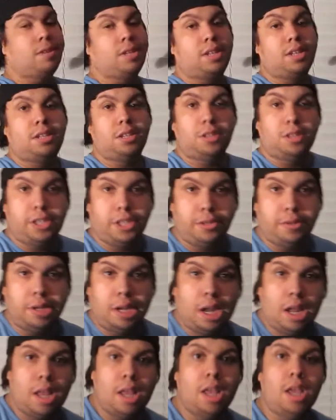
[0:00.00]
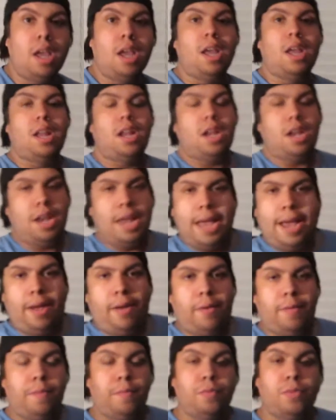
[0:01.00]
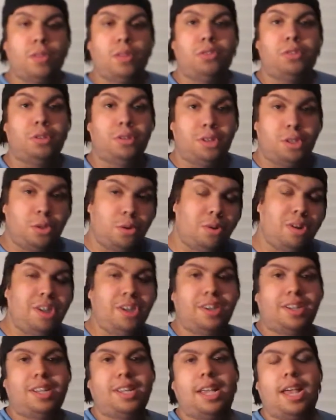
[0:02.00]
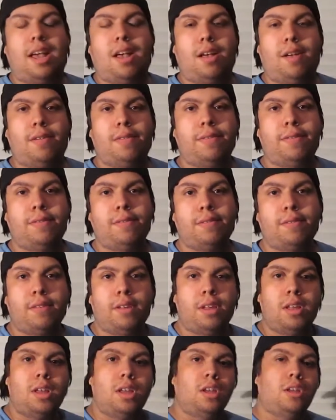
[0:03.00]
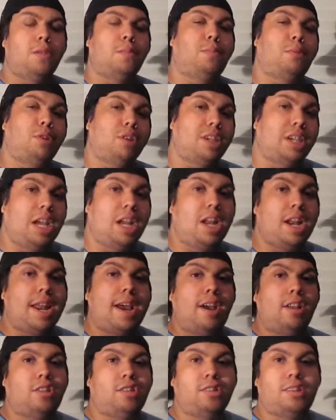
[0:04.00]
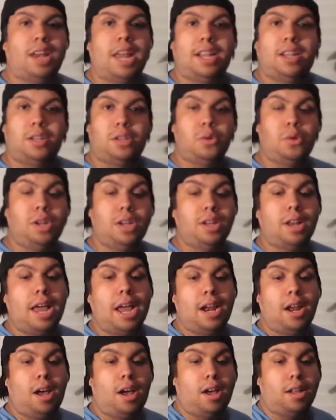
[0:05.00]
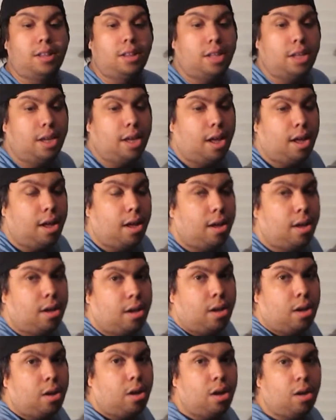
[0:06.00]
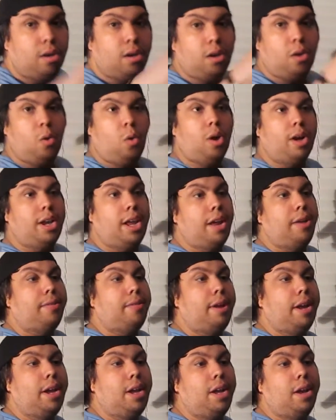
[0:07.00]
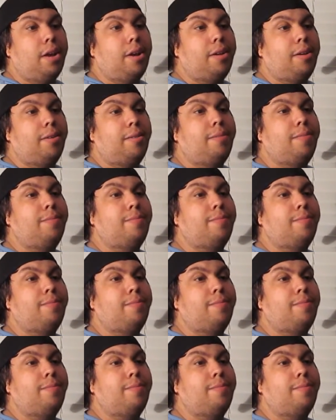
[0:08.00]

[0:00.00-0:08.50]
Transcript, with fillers: it's in tune. Now, to tune yourself, you push in and out, just like tuning slide on the uh, cornet right here.